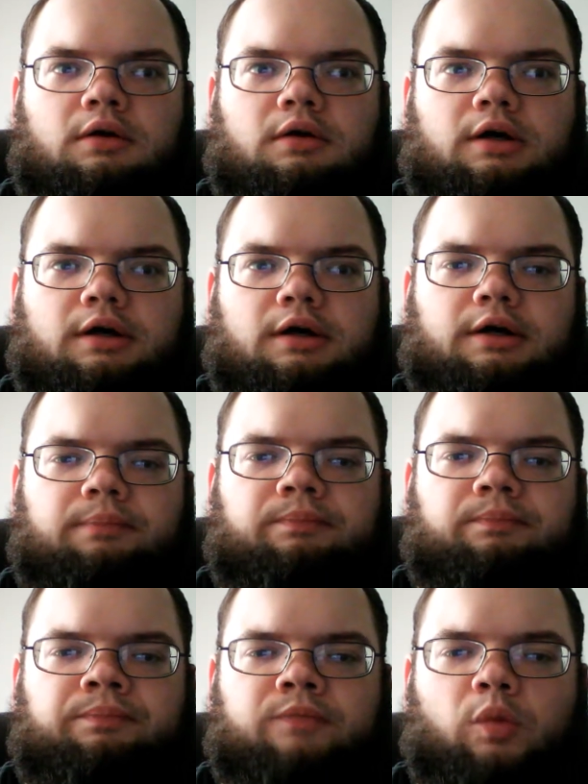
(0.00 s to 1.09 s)

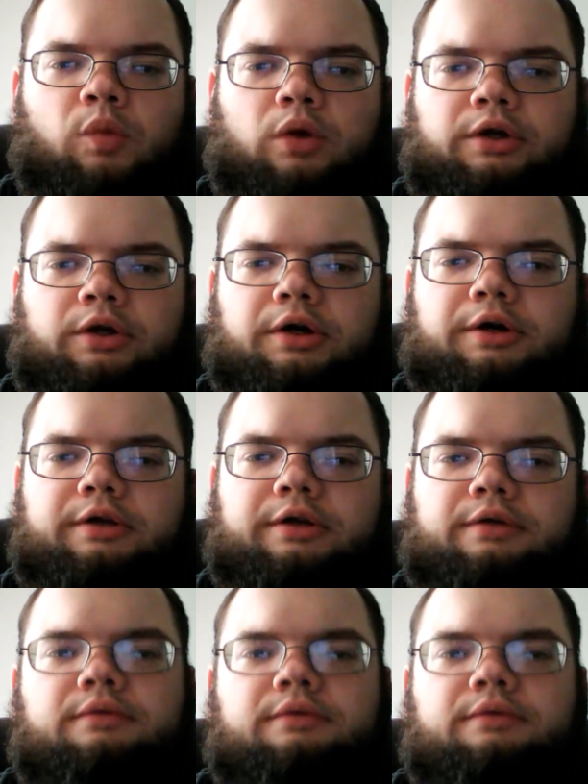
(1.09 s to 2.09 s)
One guard